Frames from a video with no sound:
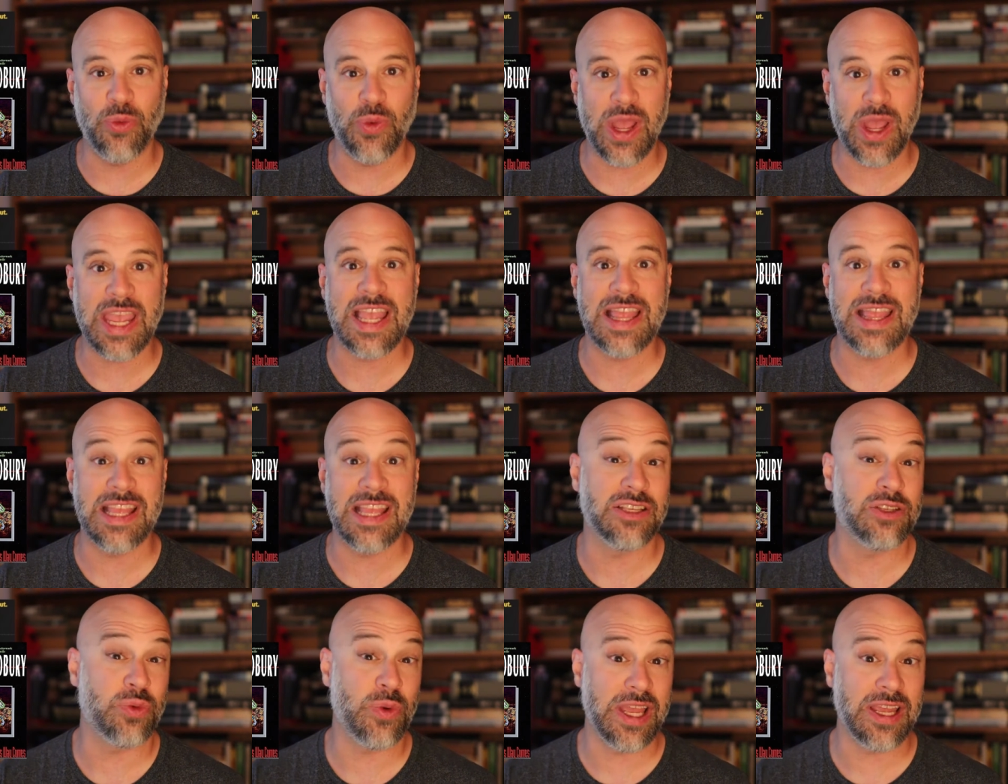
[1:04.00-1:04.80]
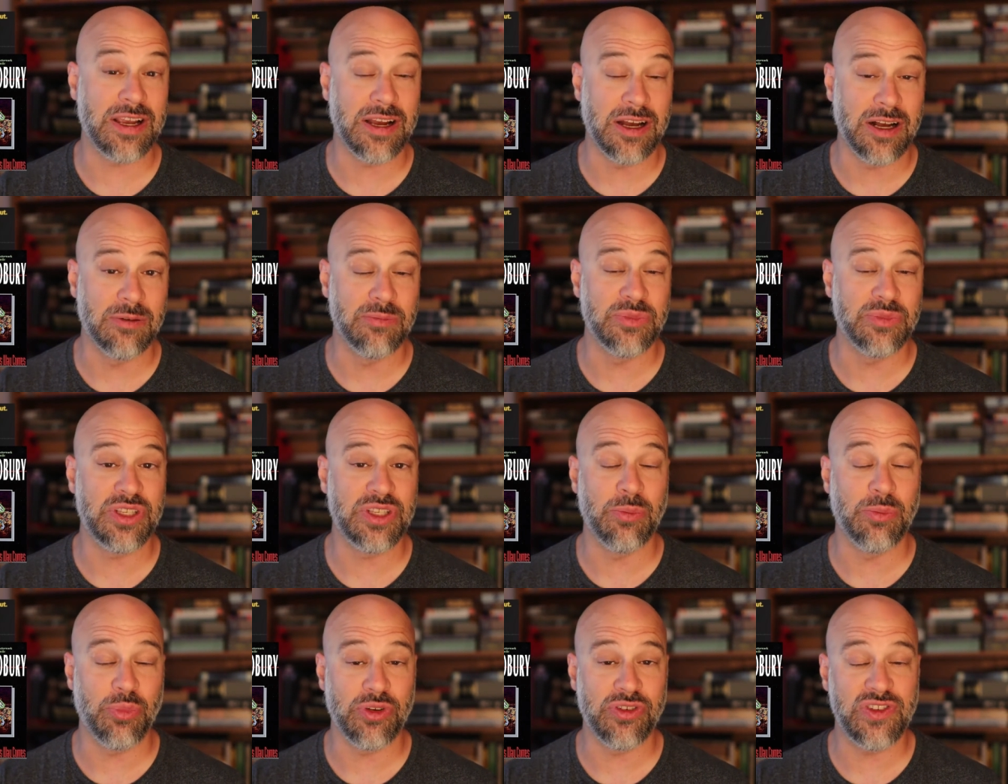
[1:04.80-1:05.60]
Wicked This Way Comes
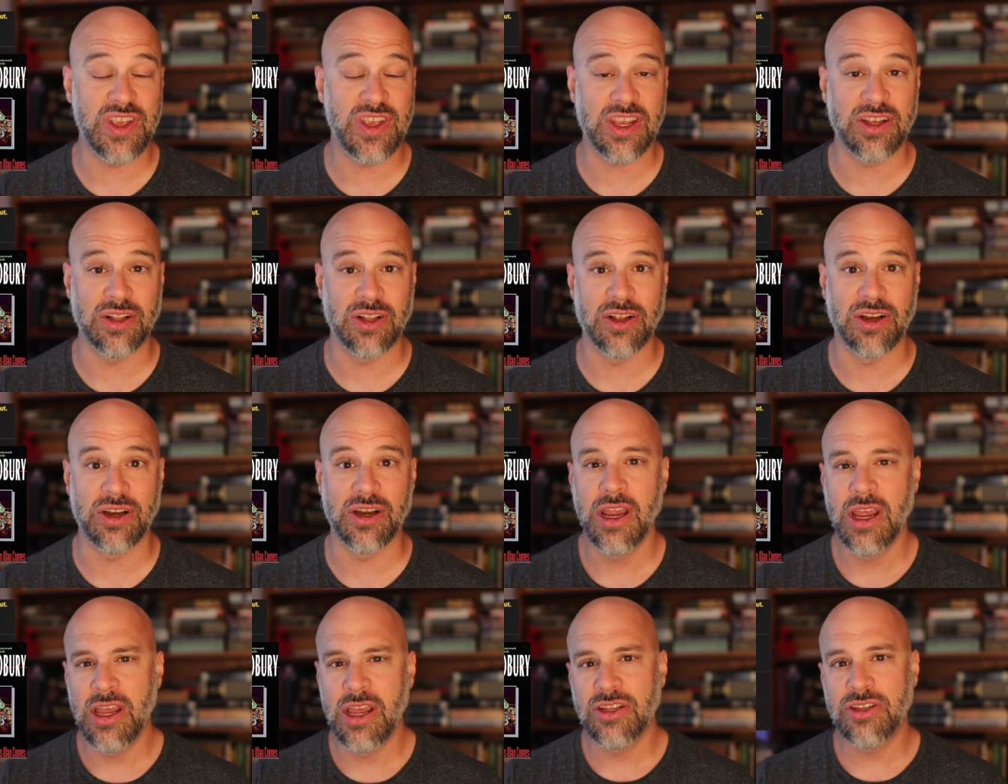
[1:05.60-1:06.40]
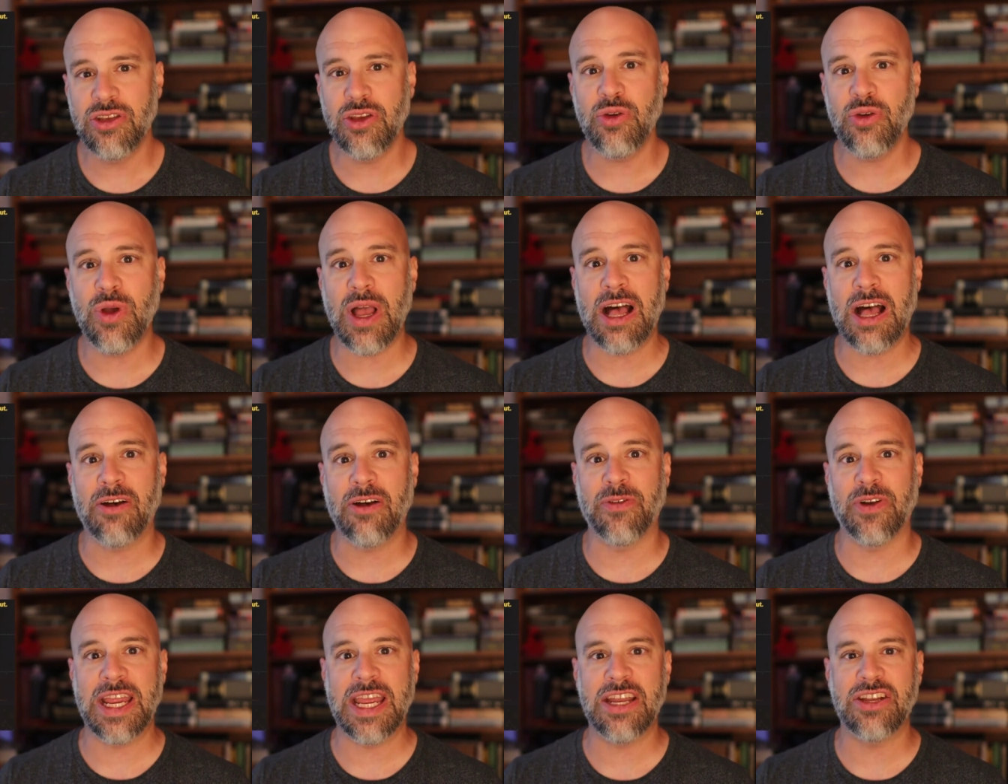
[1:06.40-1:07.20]
in particular, two,
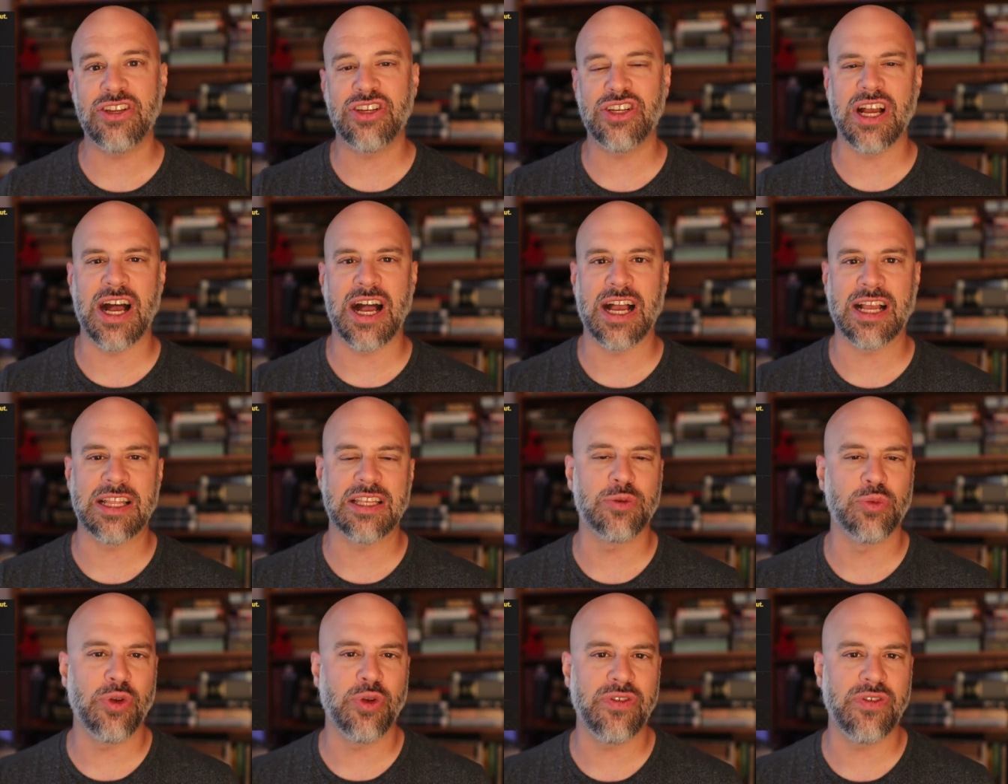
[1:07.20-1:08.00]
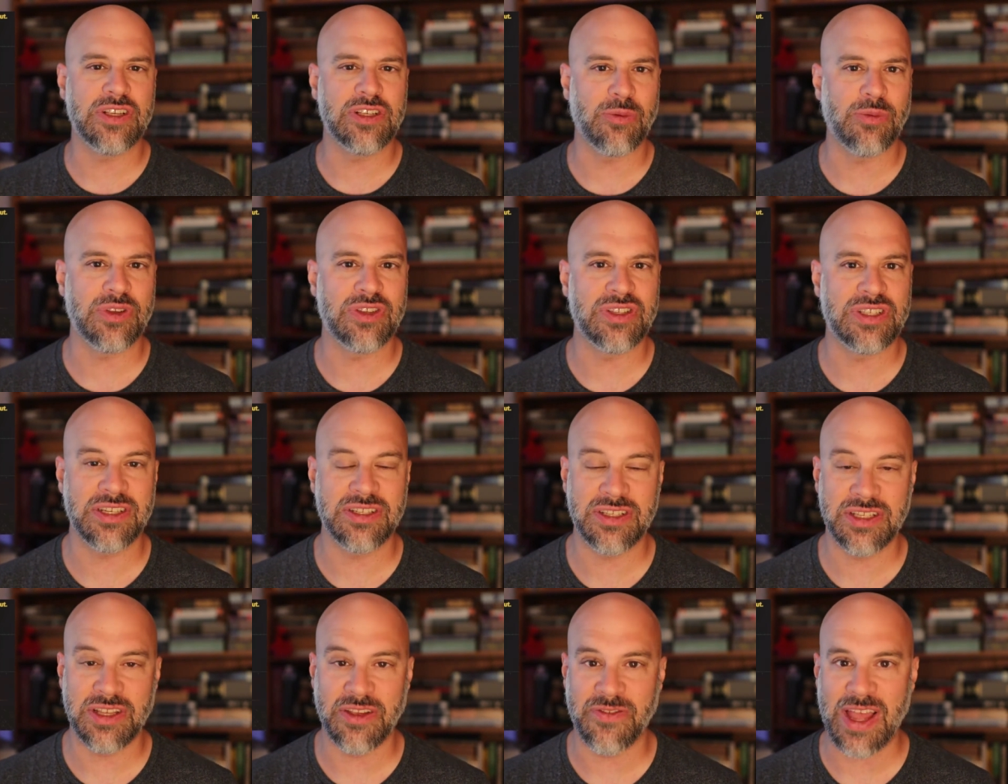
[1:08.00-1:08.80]
Alfred Hitchcock. This movie is almost
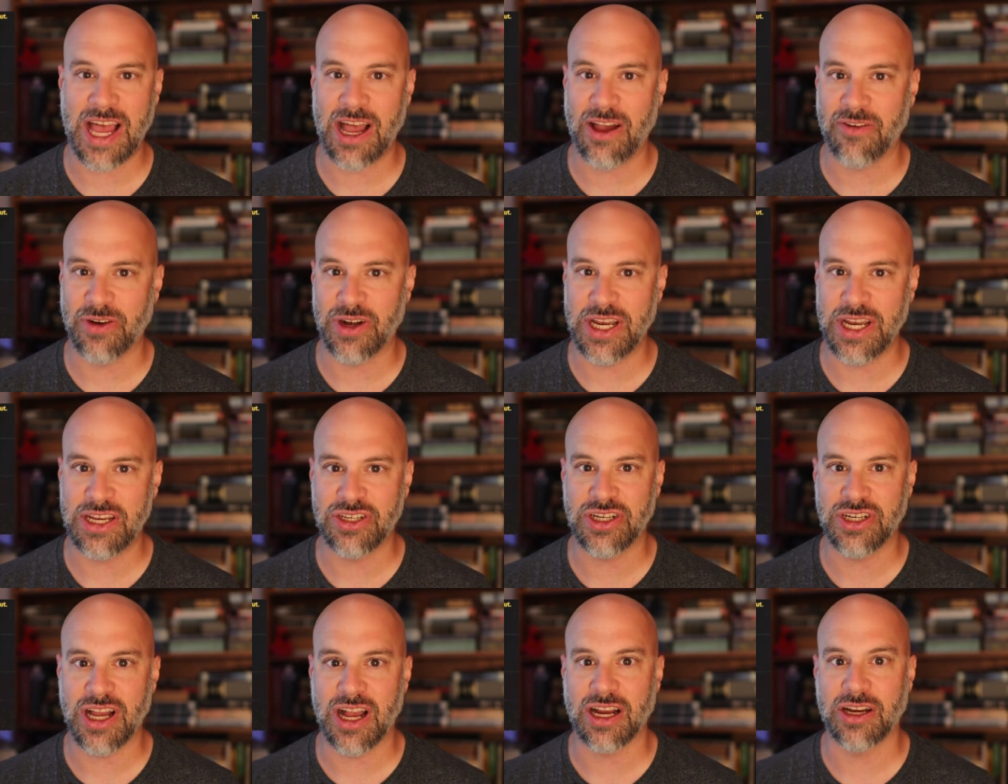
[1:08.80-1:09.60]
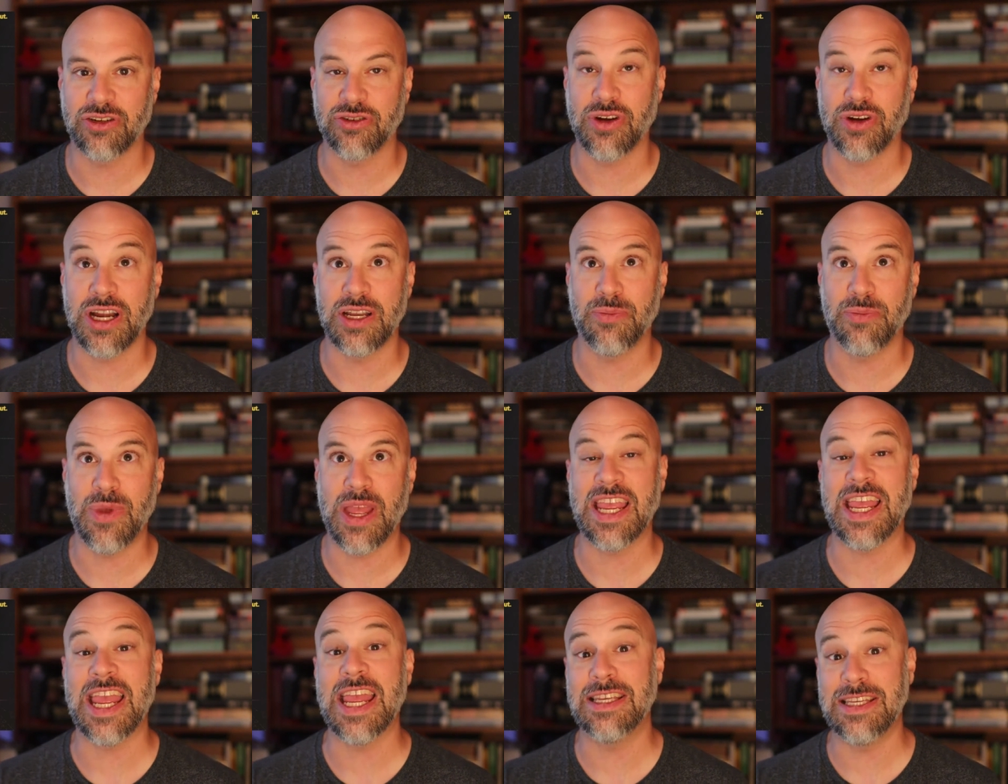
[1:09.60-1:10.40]
as if Alfred Hitchcock tried to
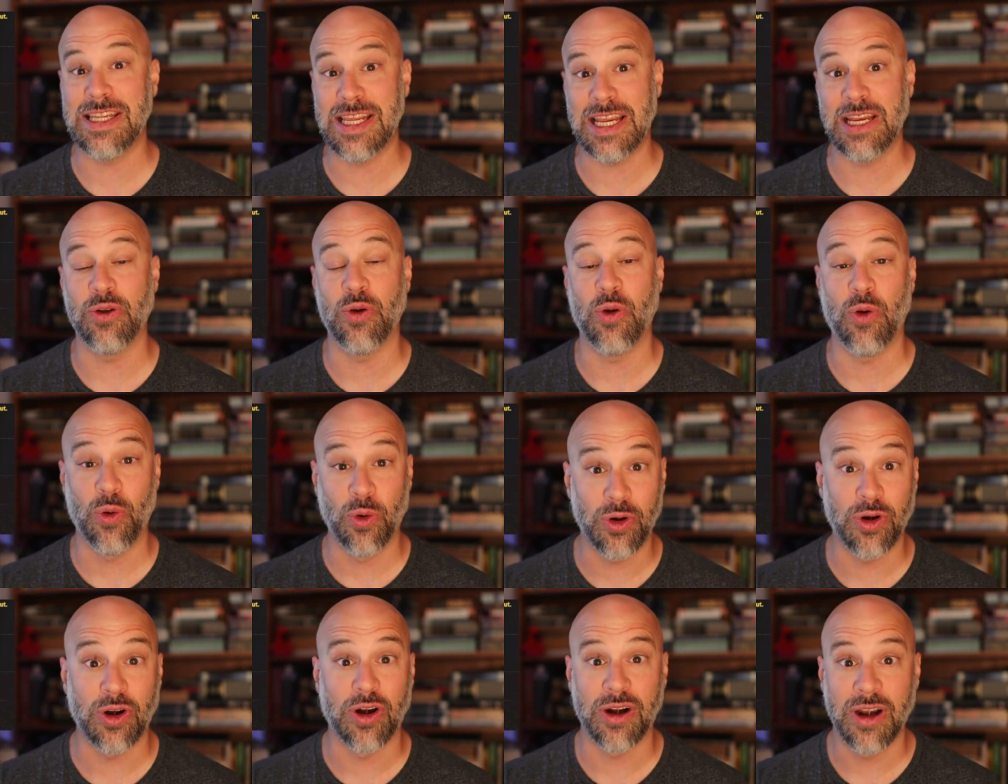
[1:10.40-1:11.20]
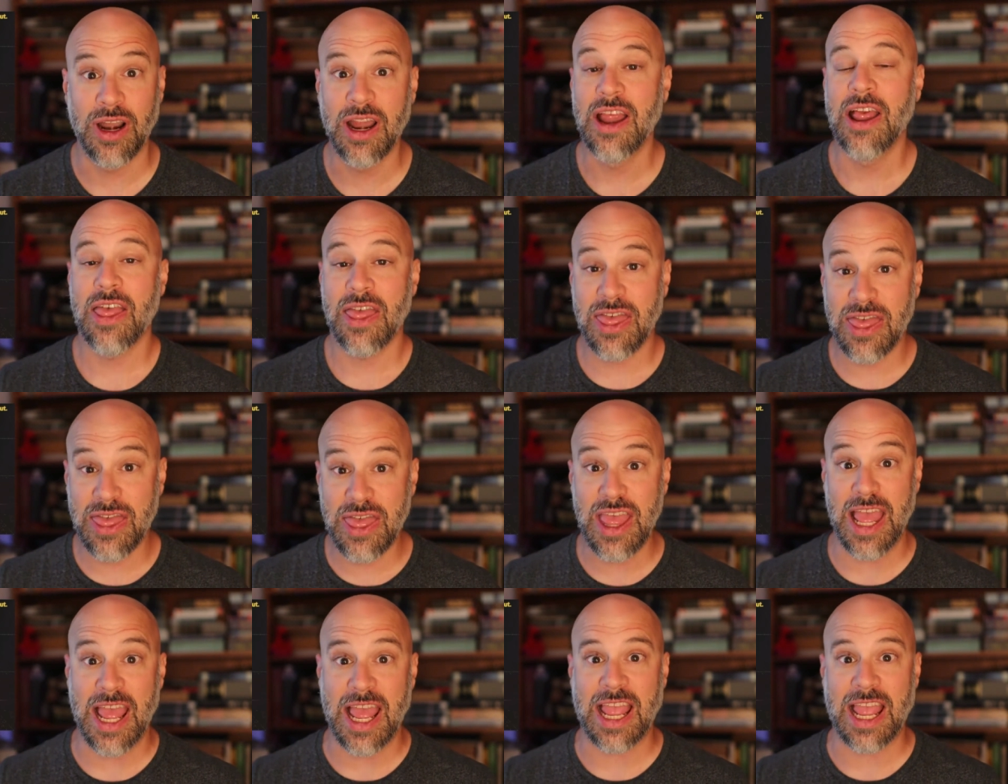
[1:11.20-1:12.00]
make a teen horror
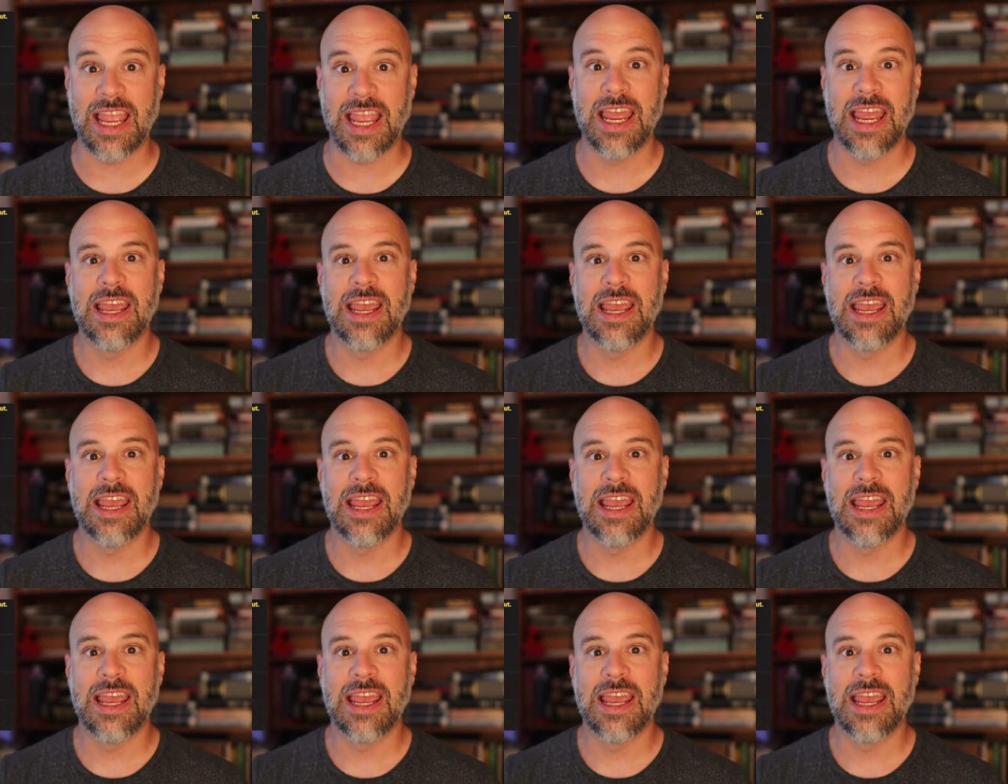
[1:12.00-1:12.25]
thing.